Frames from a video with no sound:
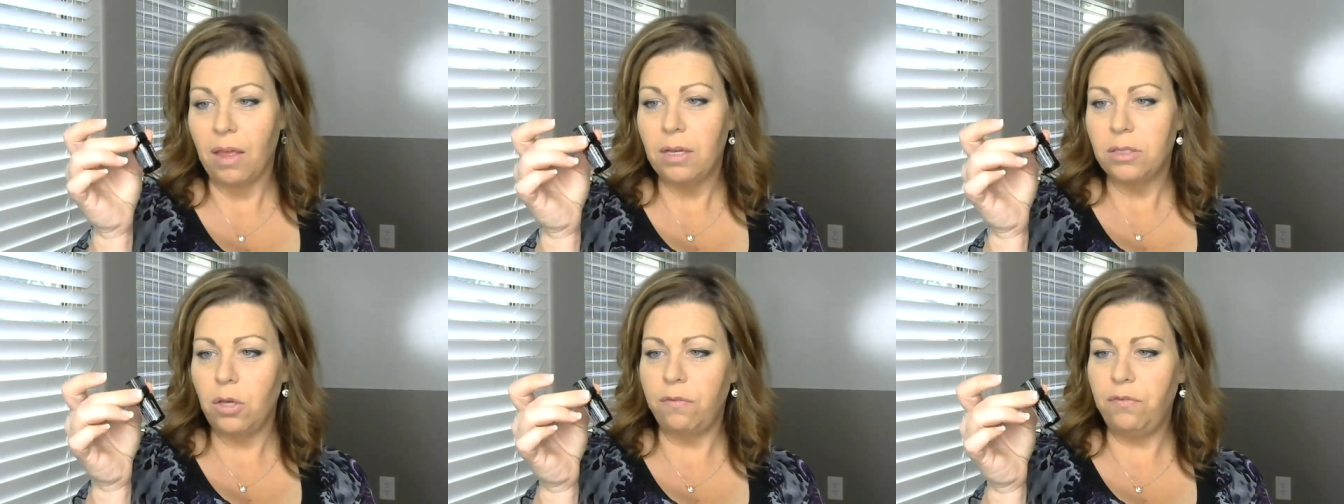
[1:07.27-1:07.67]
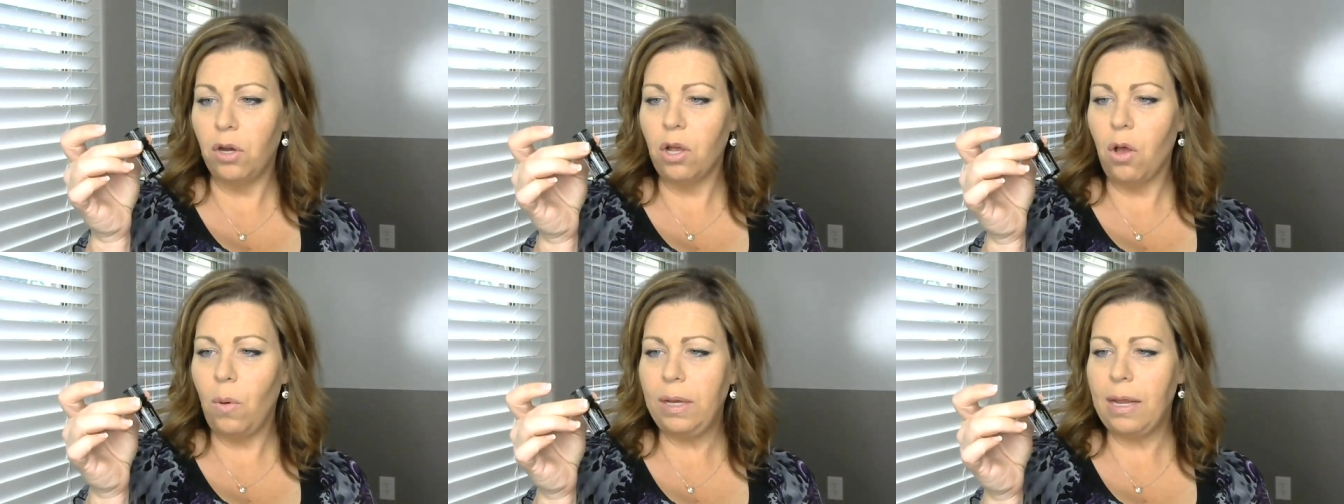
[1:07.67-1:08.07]
So if you're
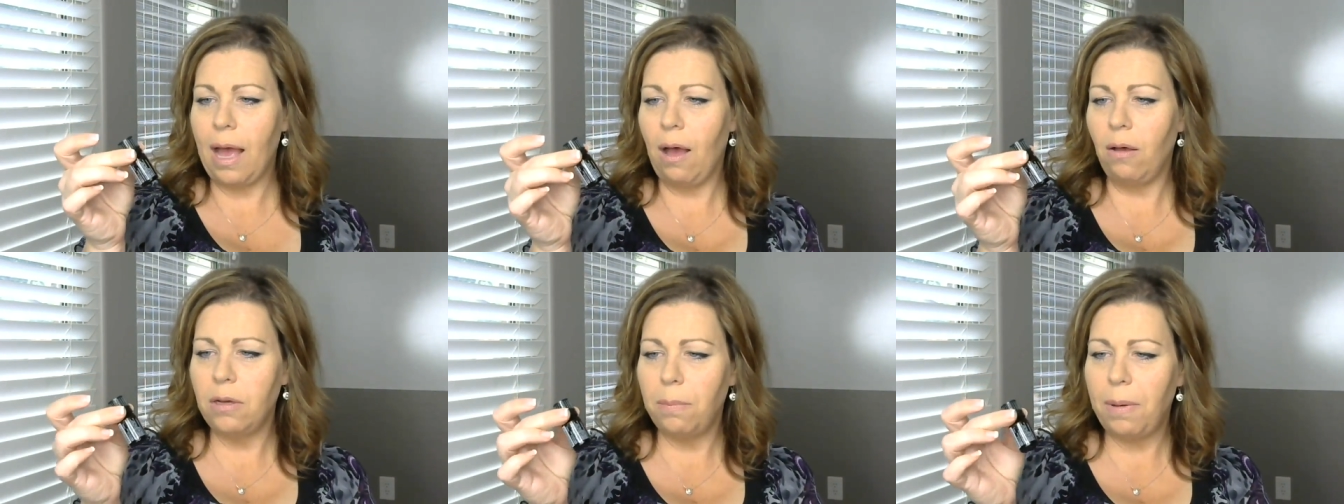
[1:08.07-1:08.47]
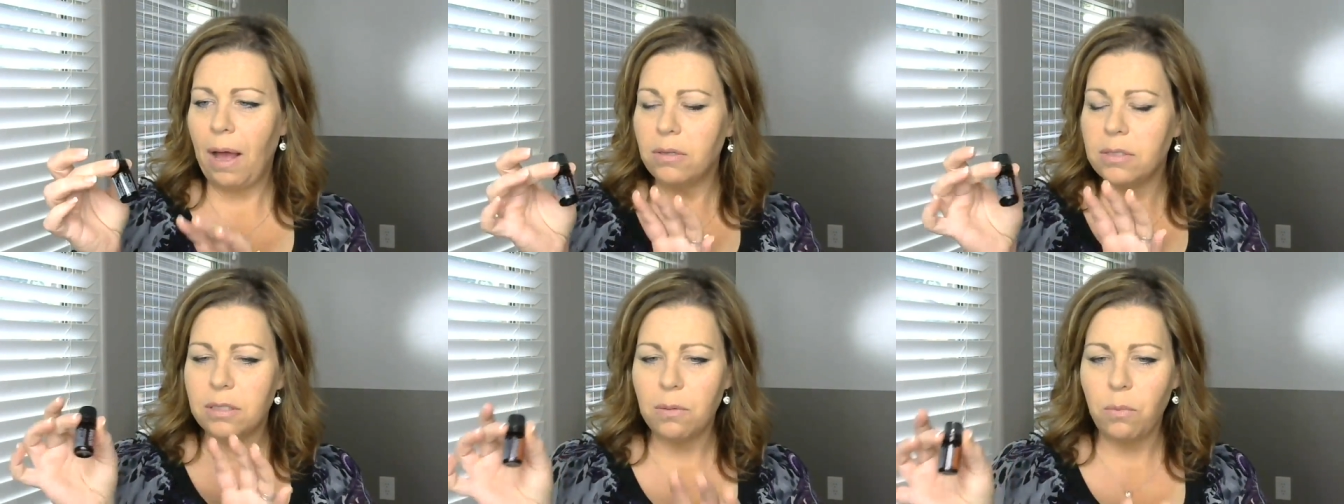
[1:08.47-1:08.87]
going out and
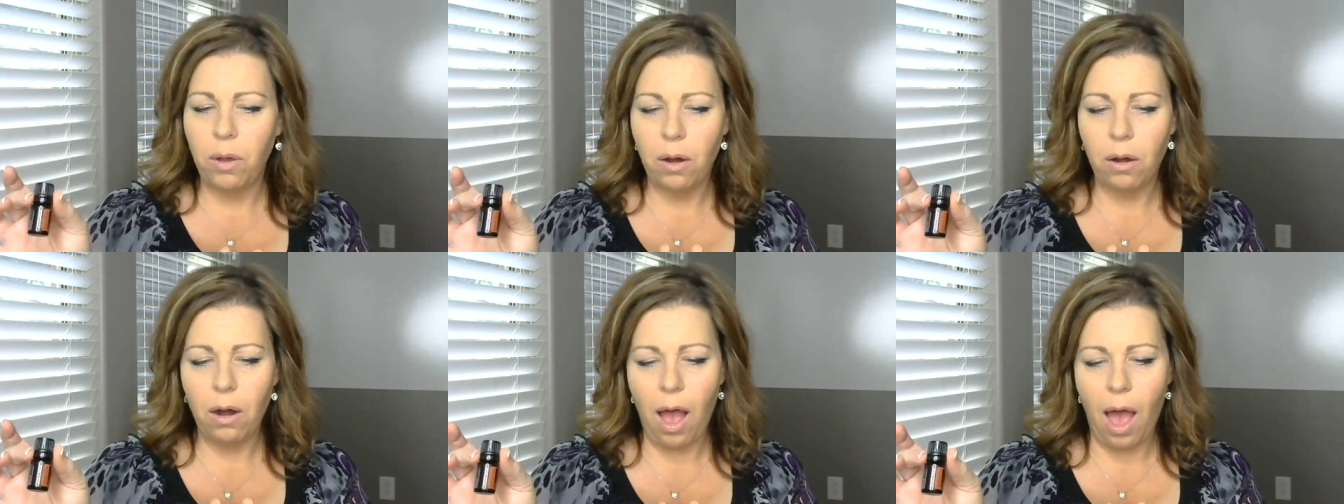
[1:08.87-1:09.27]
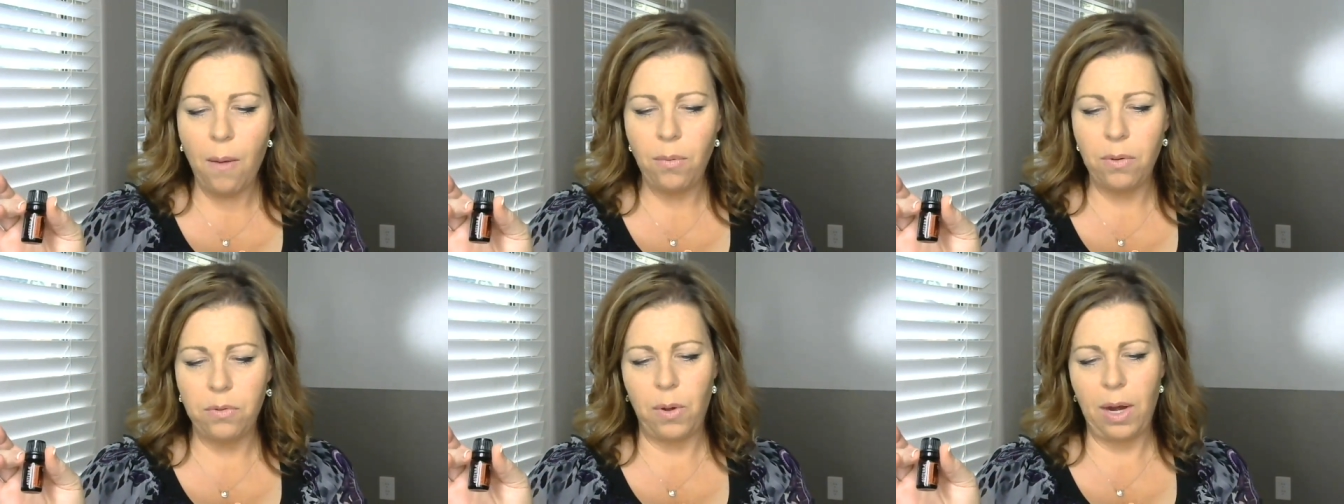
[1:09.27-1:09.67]
about somewhere, I
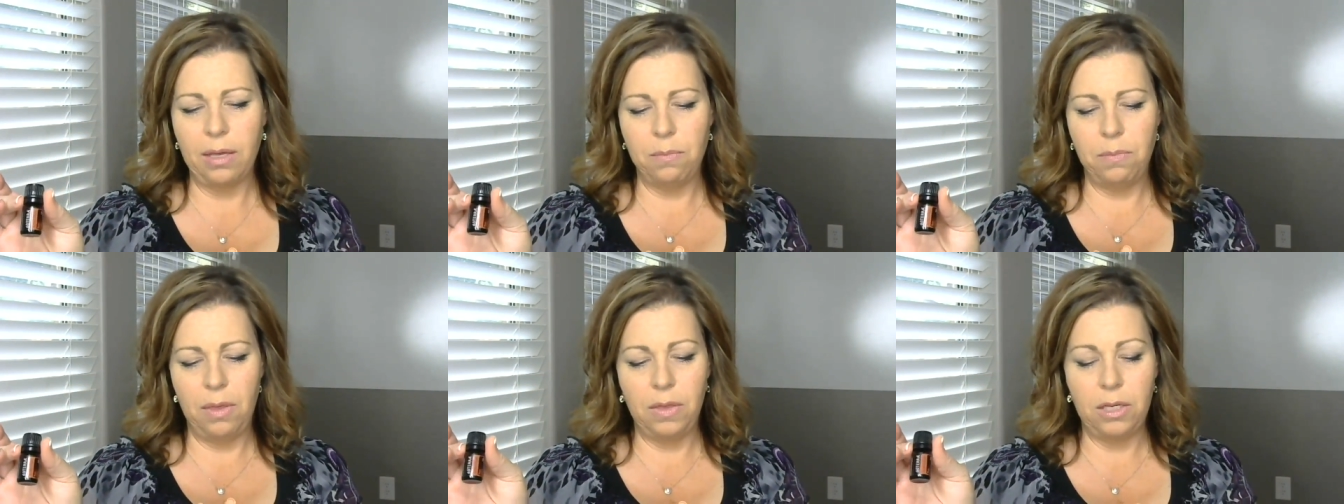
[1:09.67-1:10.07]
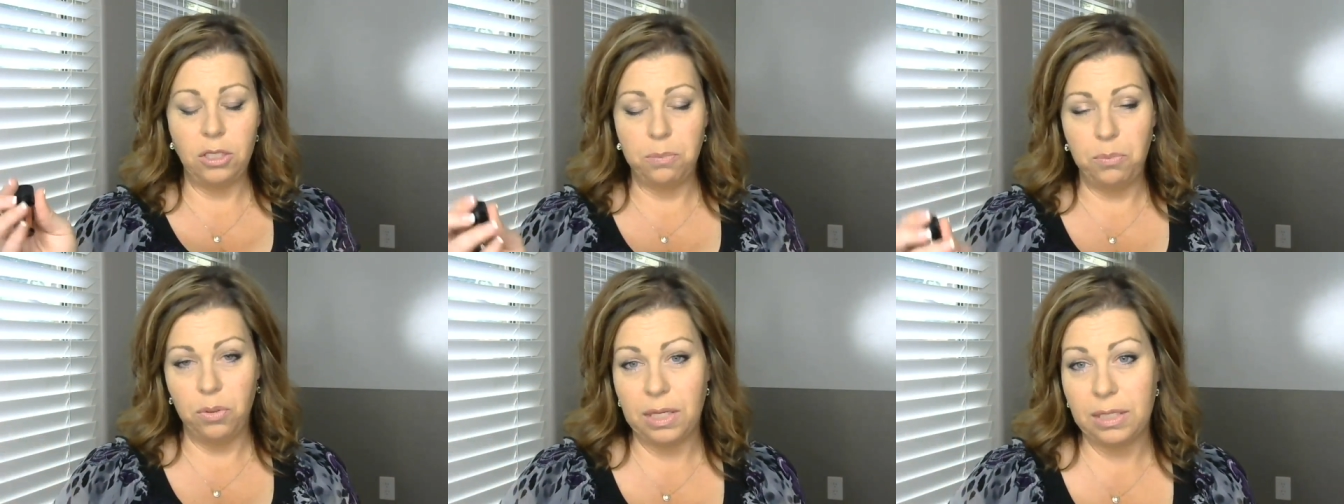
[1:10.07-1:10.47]
would recommend that
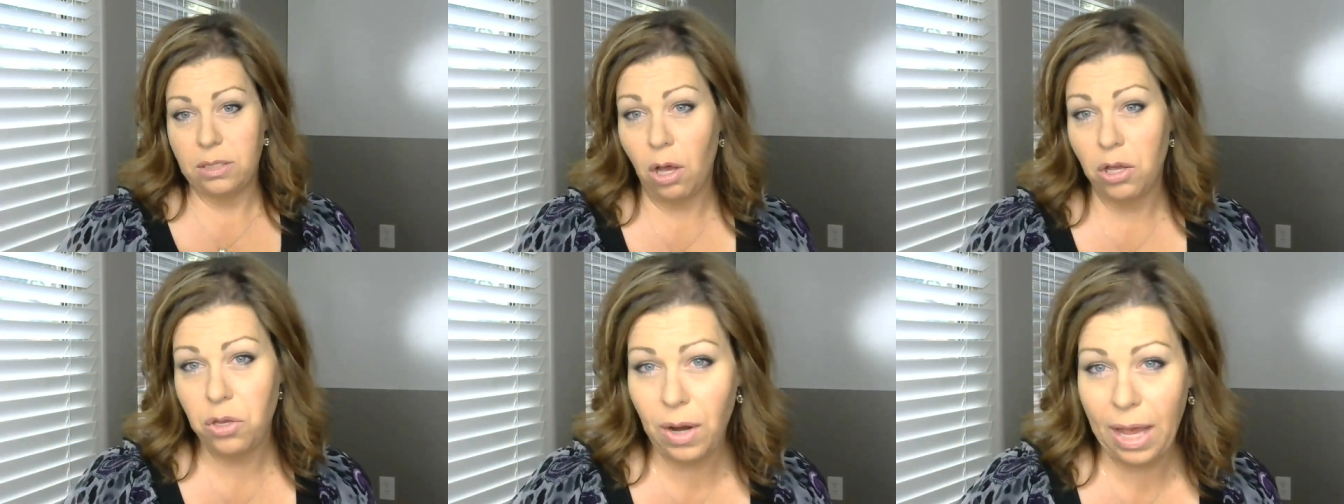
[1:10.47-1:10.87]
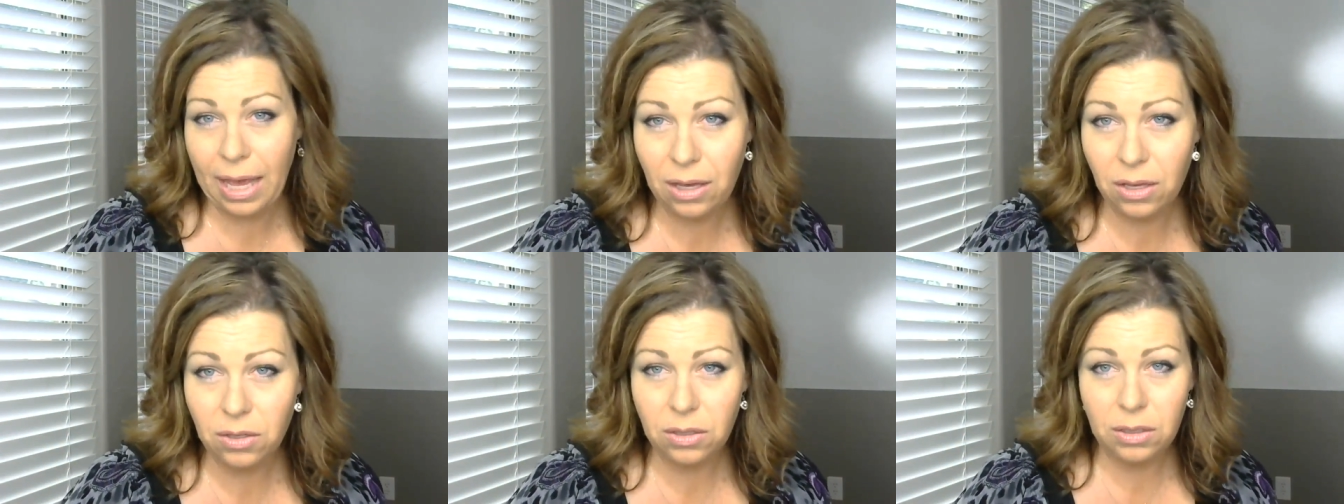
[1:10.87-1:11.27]
you put this on your
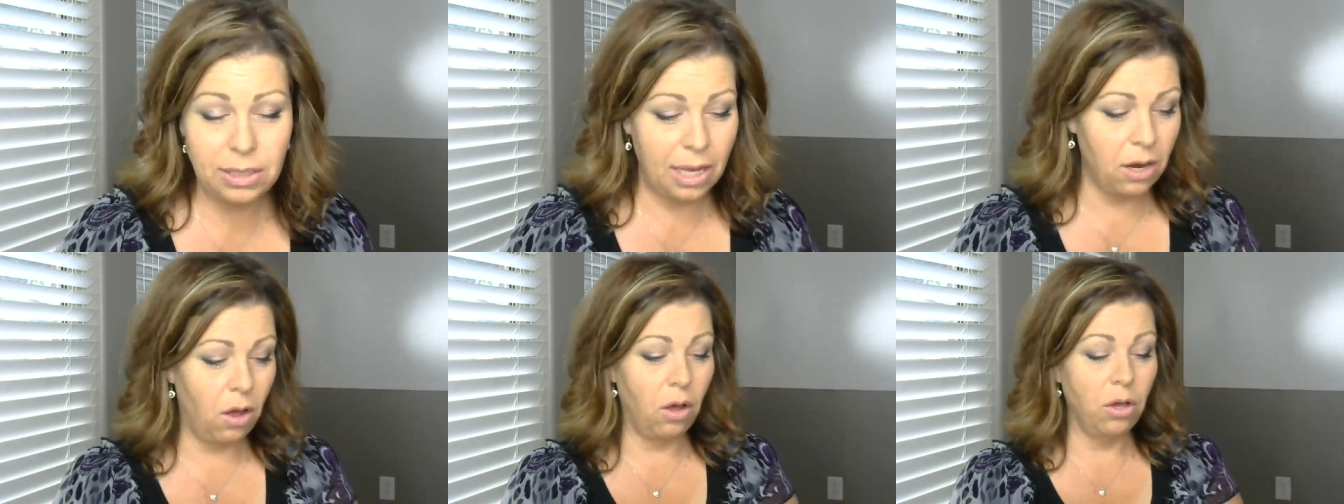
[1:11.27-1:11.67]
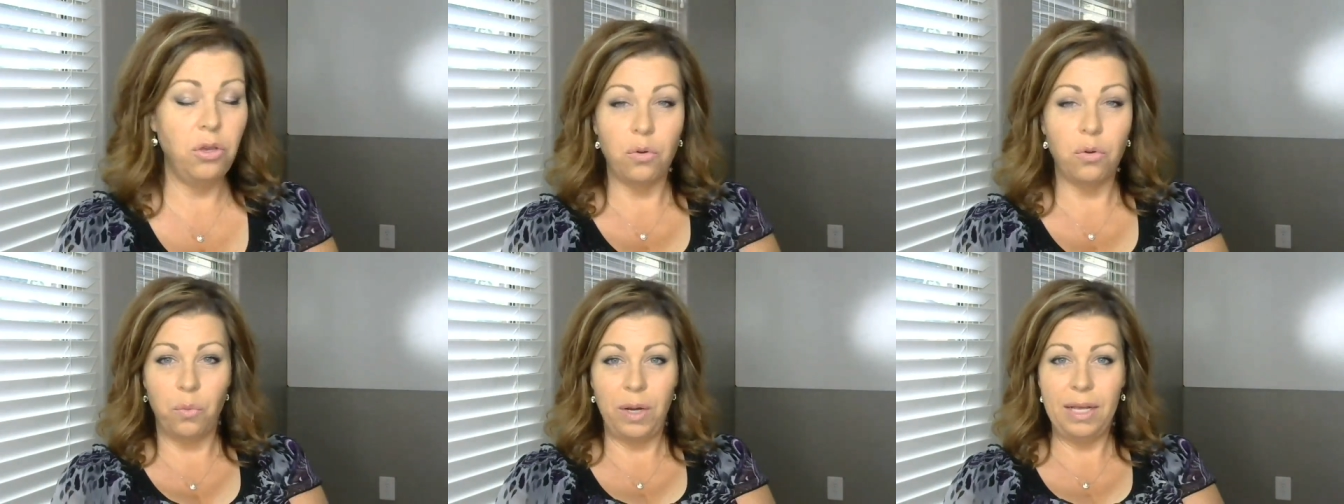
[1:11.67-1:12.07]
ankles and on
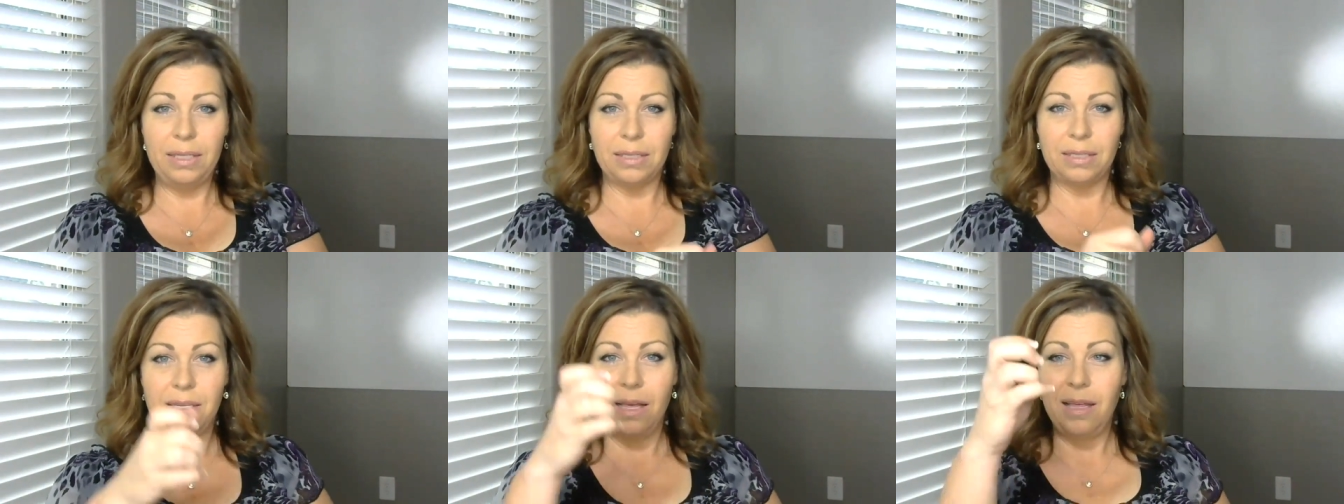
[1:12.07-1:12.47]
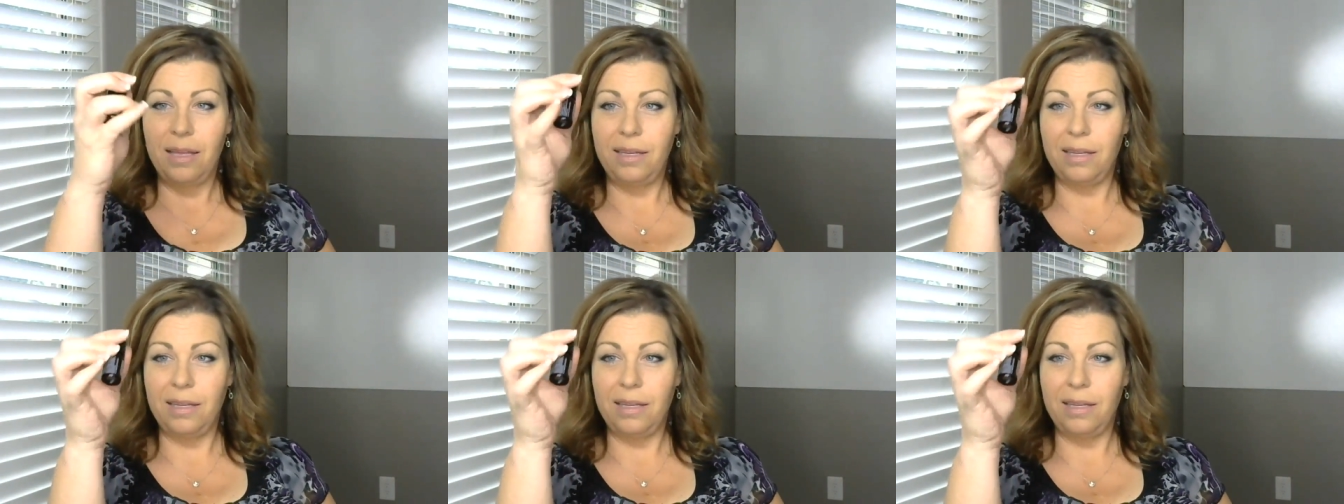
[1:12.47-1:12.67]
your wrists.